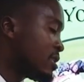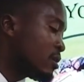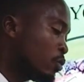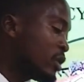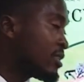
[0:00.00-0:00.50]

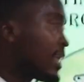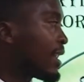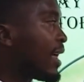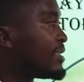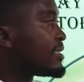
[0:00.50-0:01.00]
in which they
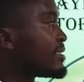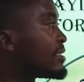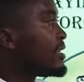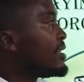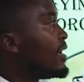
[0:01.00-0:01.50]
landed,
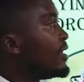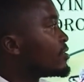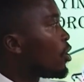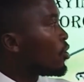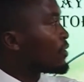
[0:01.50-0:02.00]
and
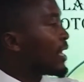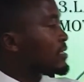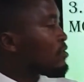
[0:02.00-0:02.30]
all that.